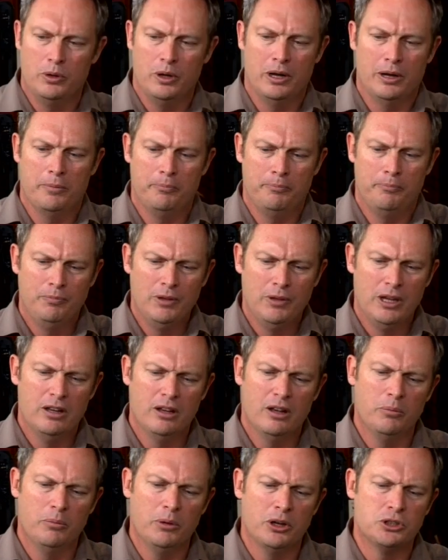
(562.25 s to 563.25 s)
Um,
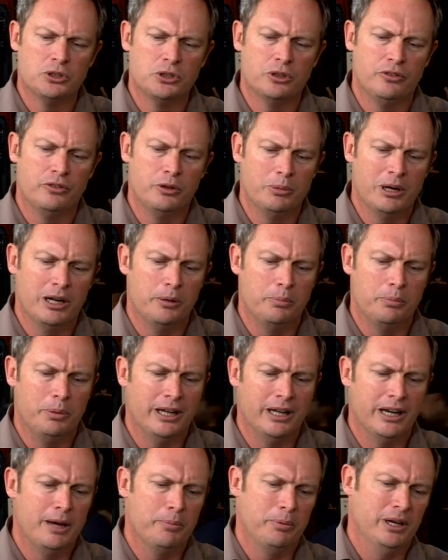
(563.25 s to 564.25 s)
not sure if you'll be able to pick
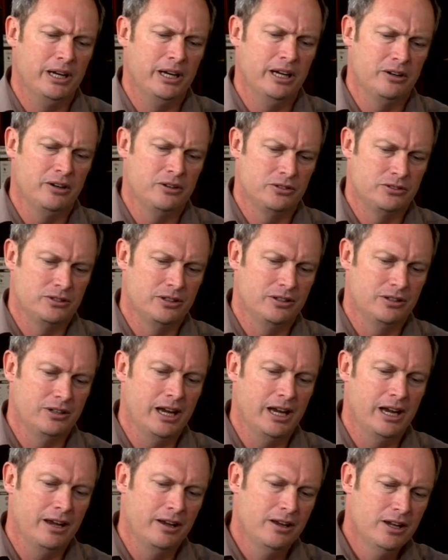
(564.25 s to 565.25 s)
it up yep, in here. I,
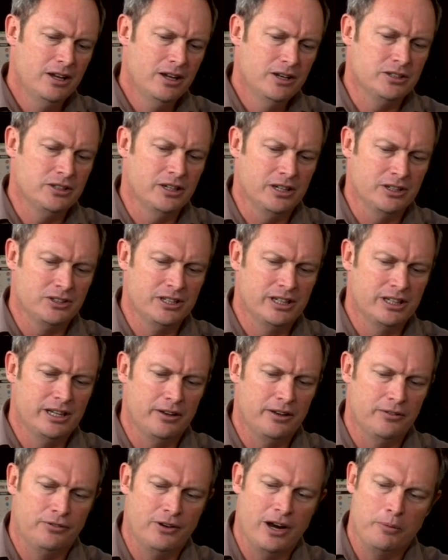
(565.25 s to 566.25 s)
yeah, I can so see you can see it out
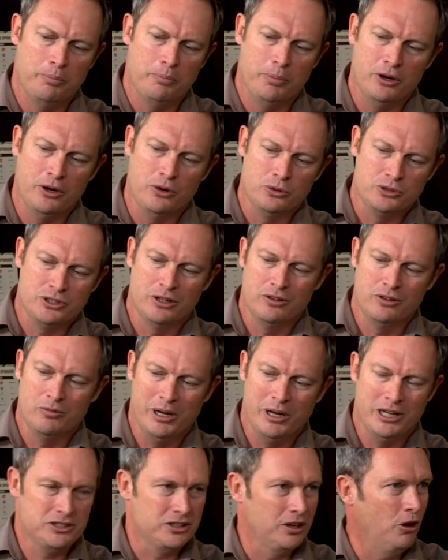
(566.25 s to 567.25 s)
the front, but it also
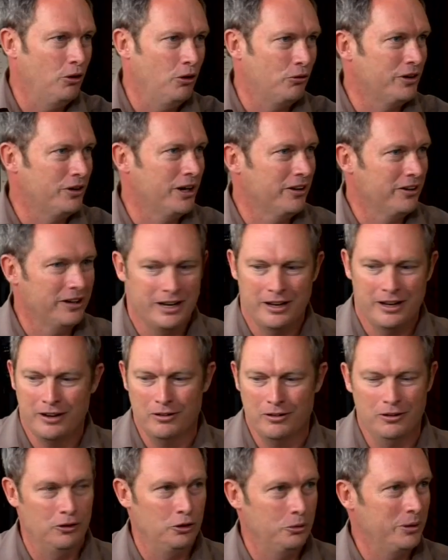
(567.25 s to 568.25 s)
makes the whole front of the gun
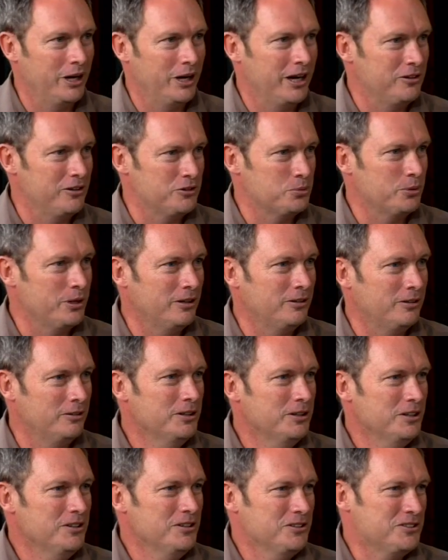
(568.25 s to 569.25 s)
illuminate as well.
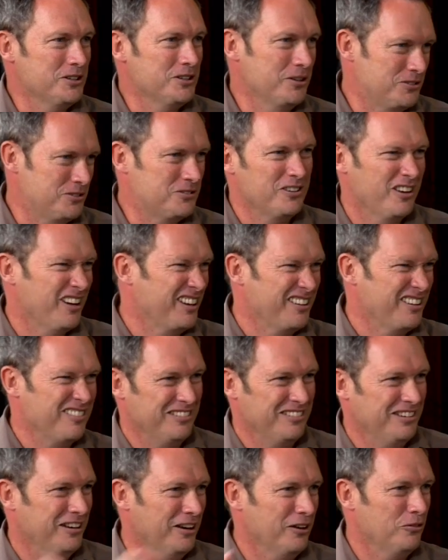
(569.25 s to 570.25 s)
So it's like,
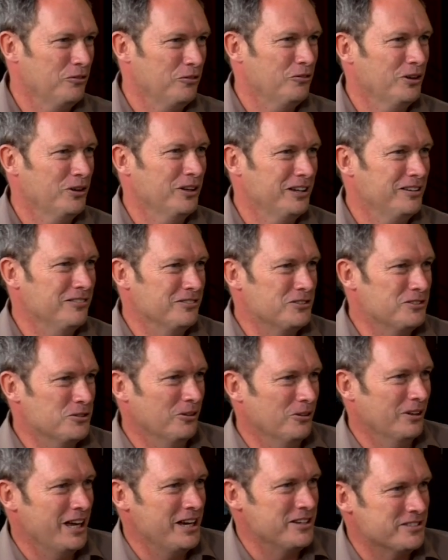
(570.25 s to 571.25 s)
you know, really sort
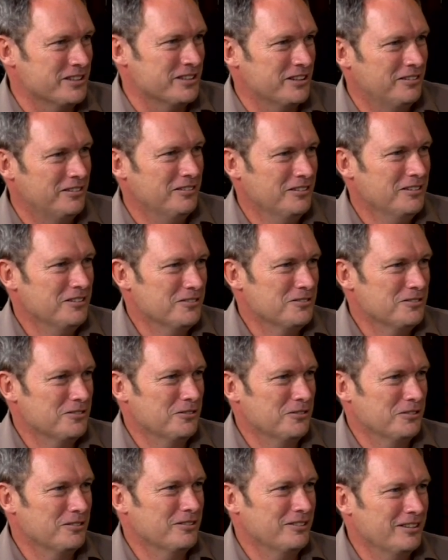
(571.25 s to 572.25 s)
of laser.
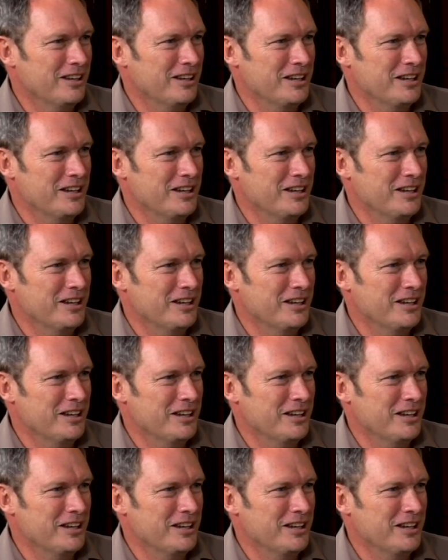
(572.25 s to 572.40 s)
Awesome.